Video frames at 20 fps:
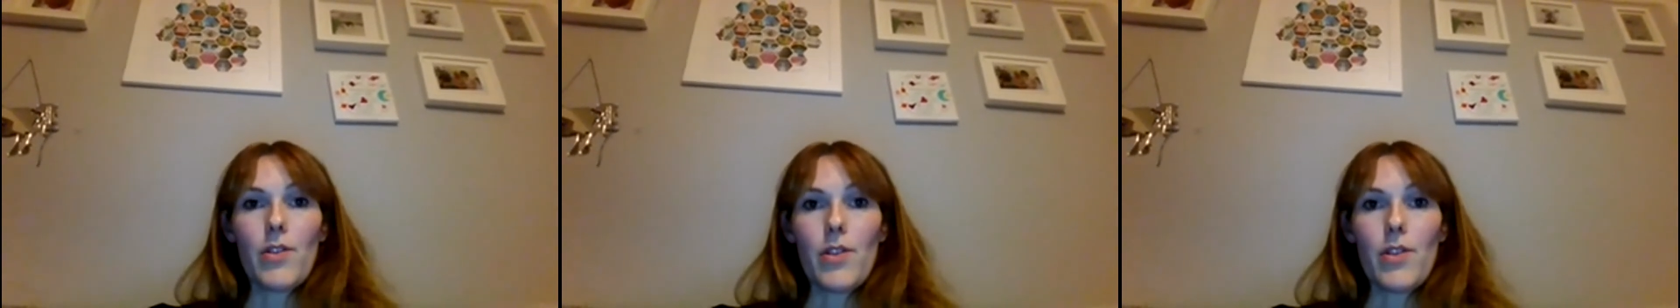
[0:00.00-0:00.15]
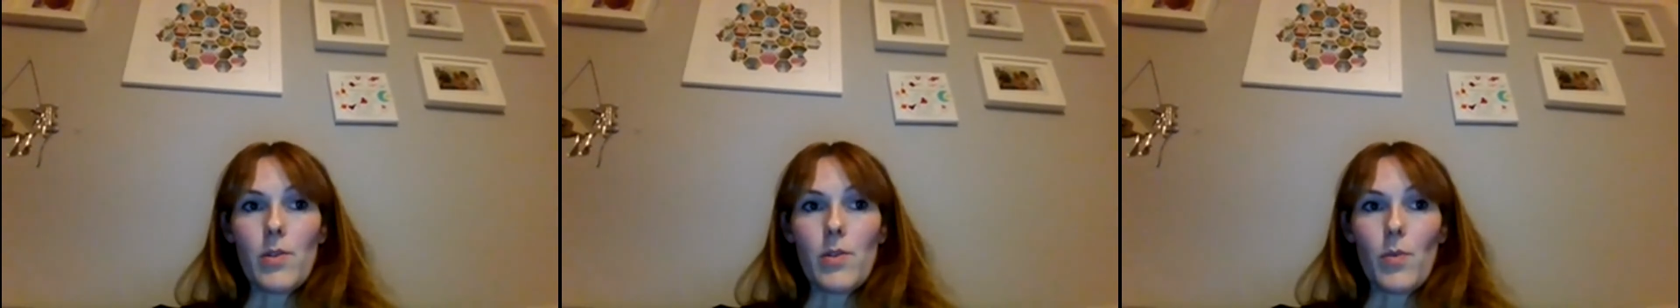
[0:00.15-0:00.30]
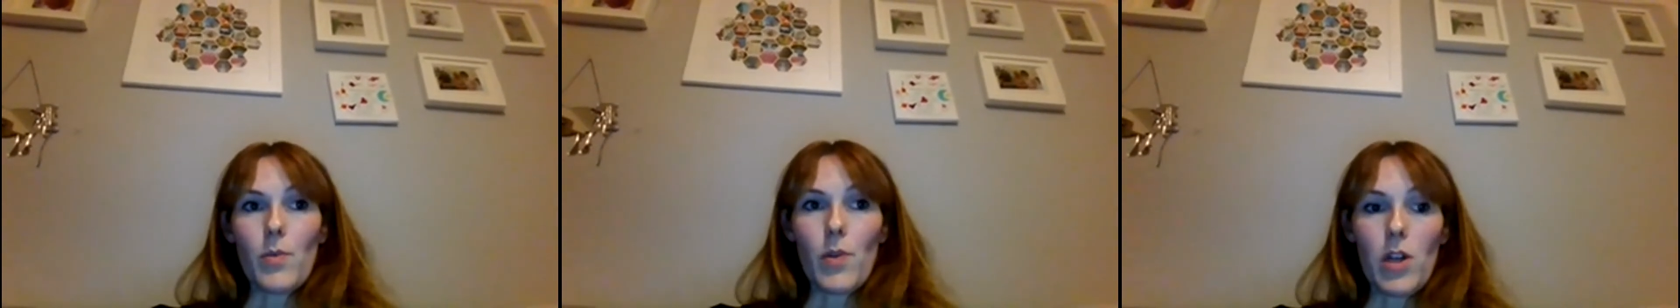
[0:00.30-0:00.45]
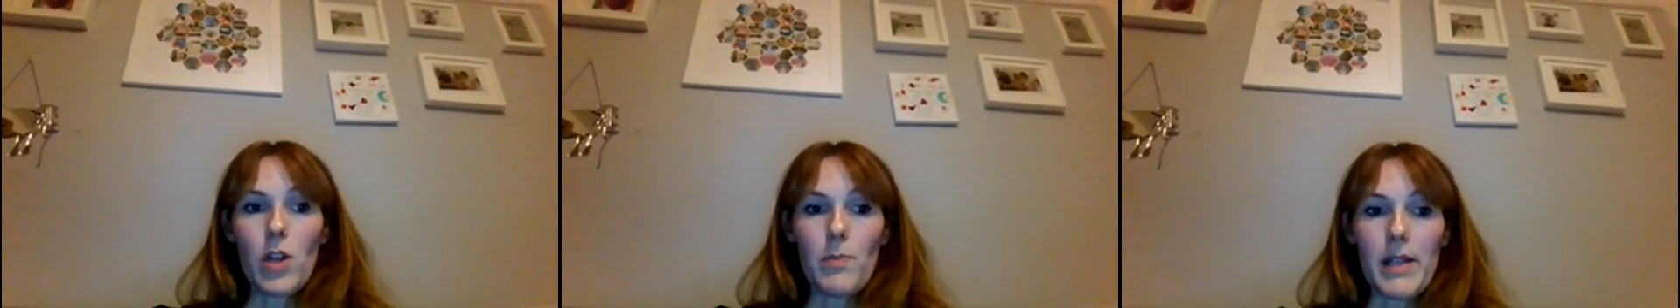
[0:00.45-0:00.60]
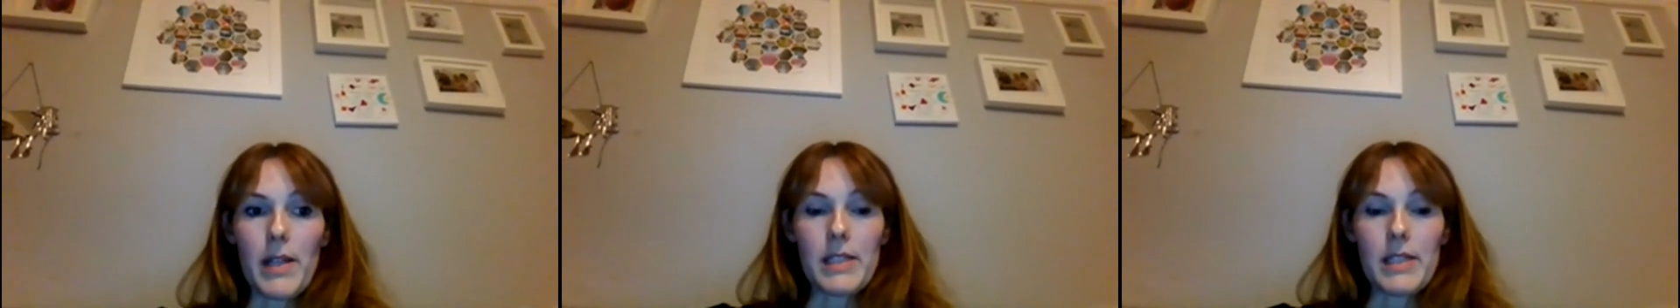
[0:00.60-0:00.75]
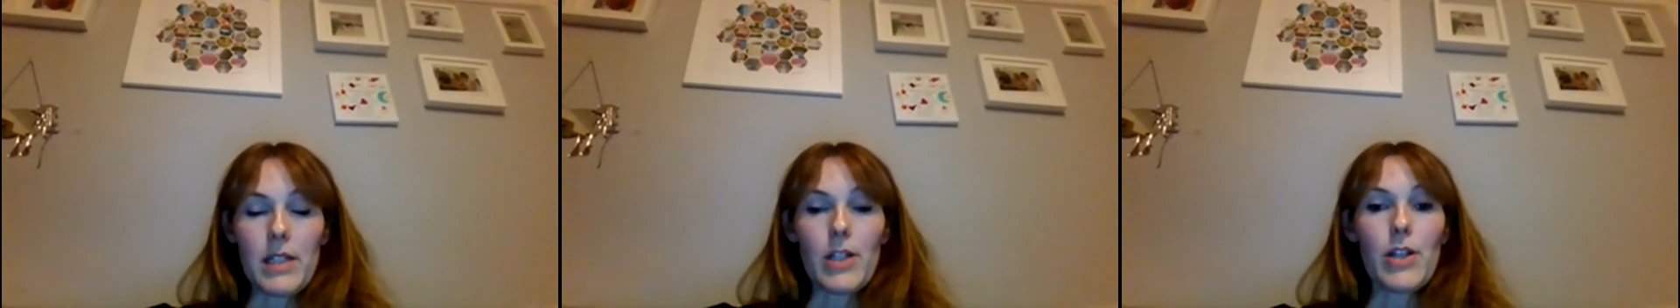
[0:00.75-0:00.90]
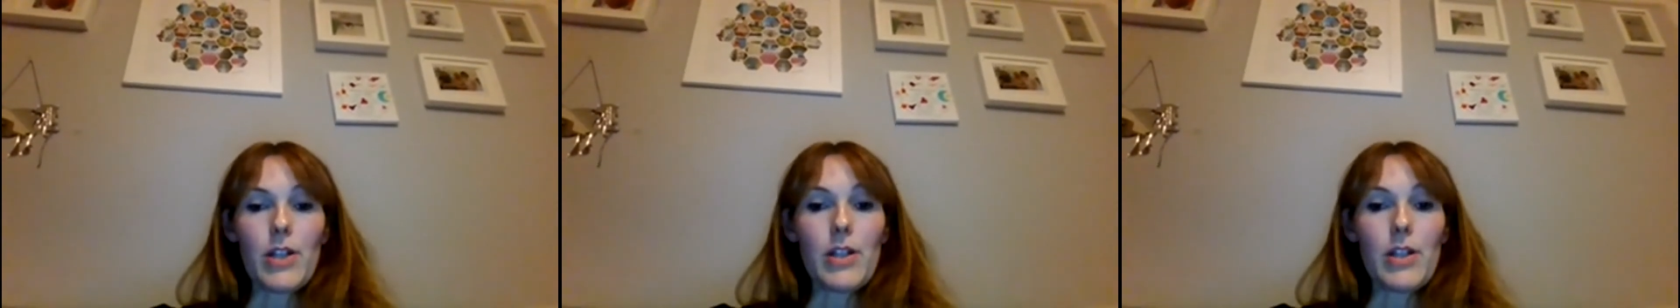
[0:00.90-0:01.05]
there's a
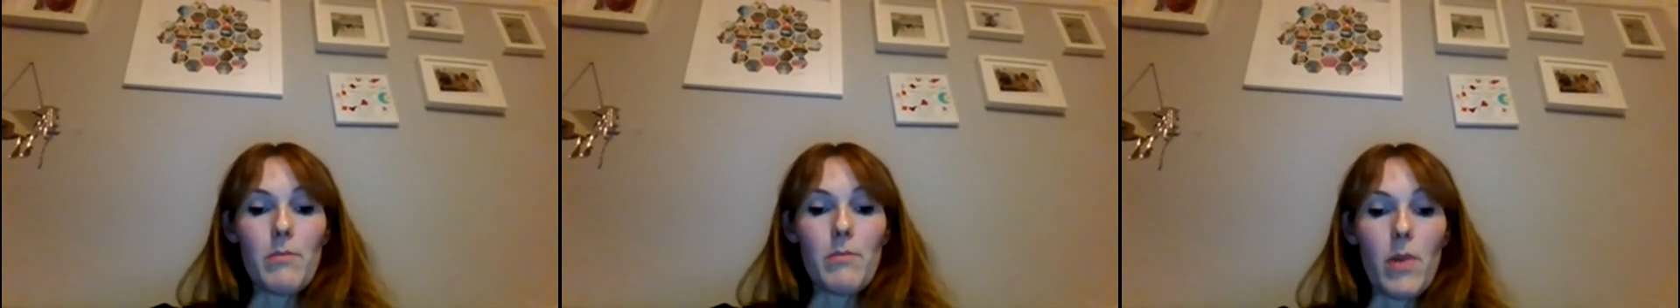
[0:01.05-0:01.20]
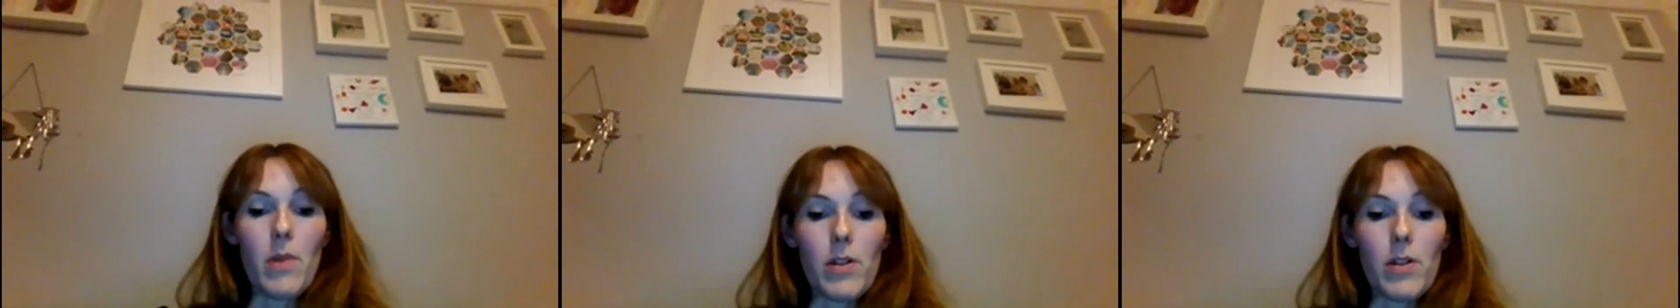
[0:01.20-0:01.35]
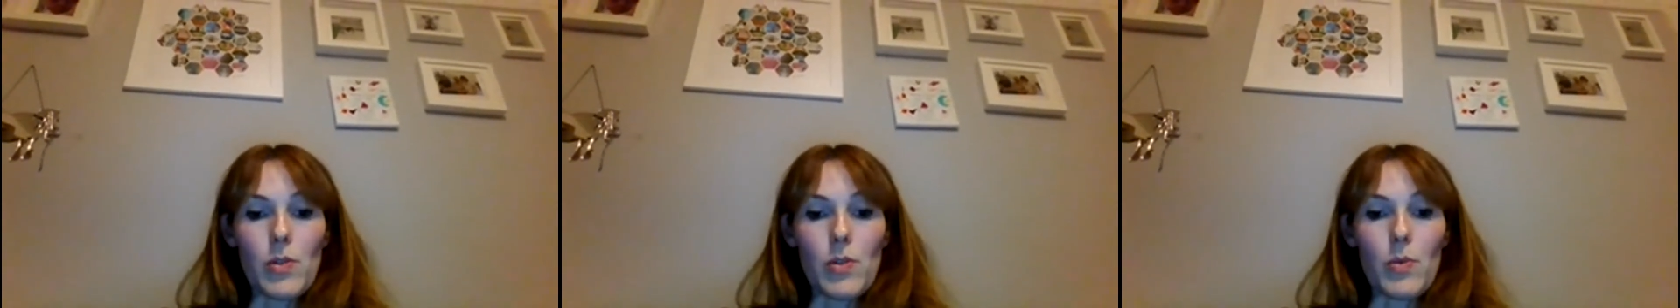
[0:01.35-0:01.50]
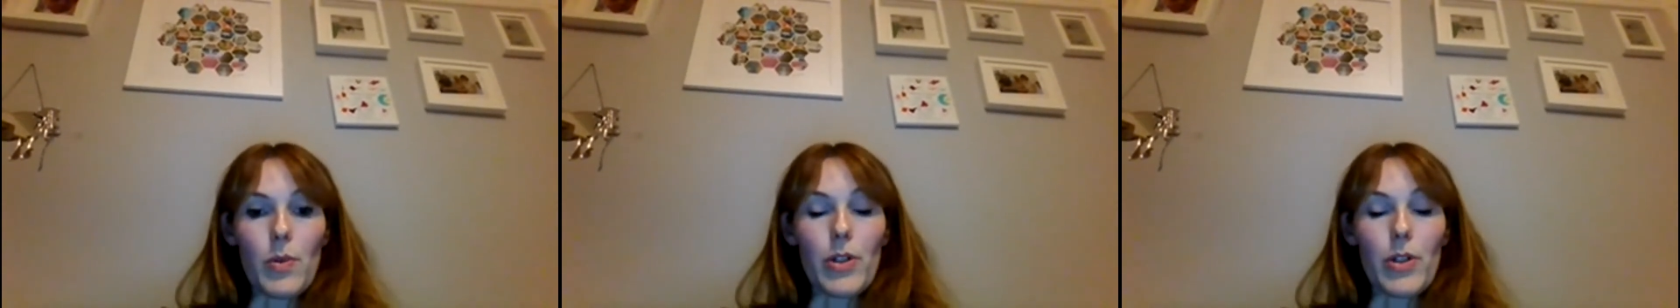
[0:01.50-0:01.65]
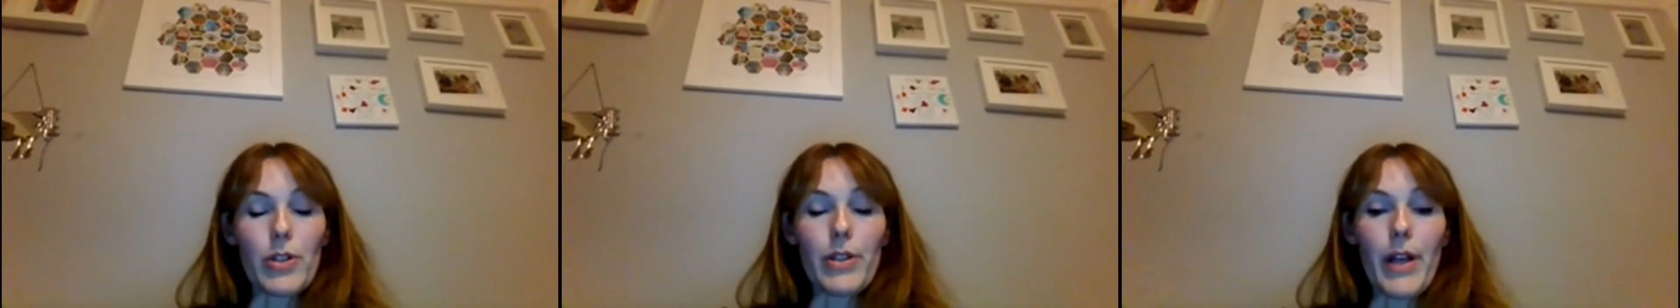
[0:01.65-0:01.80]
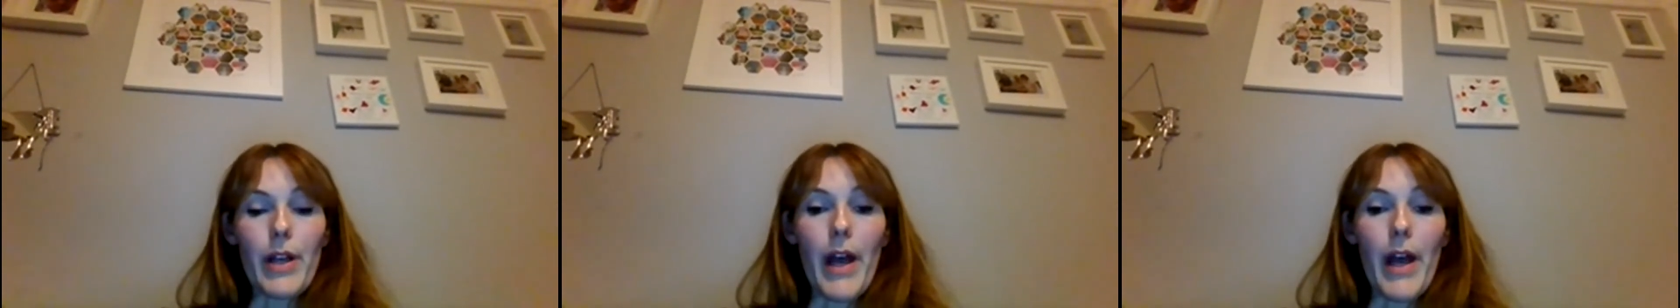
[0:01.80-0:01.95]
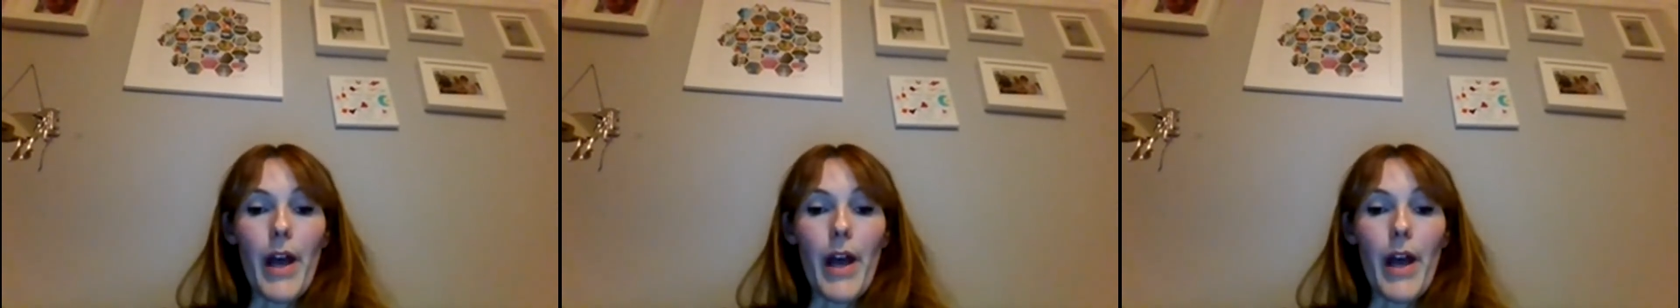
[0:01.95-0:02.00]
work-based learning module.